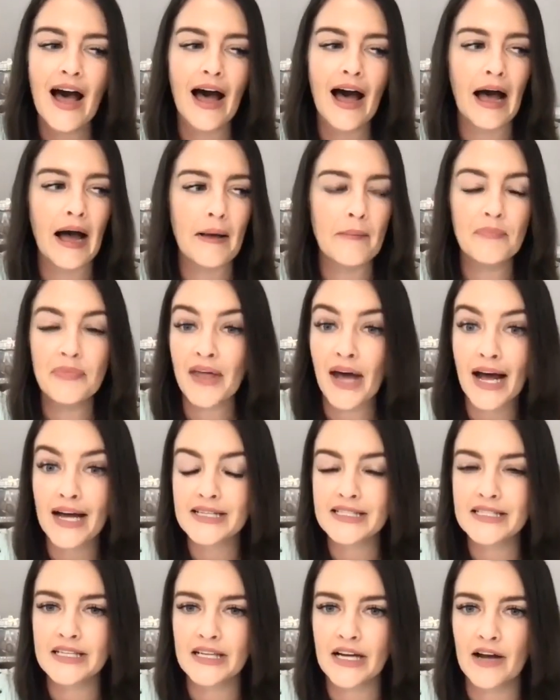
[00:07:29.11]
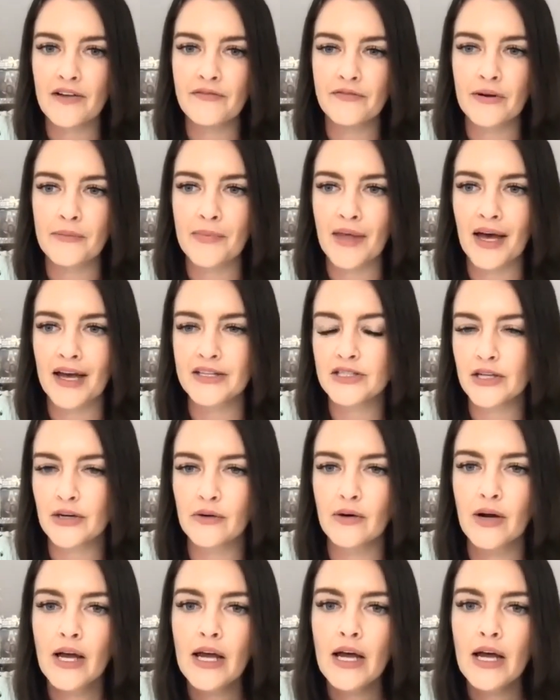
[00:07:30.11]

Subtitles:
That has to come from that. So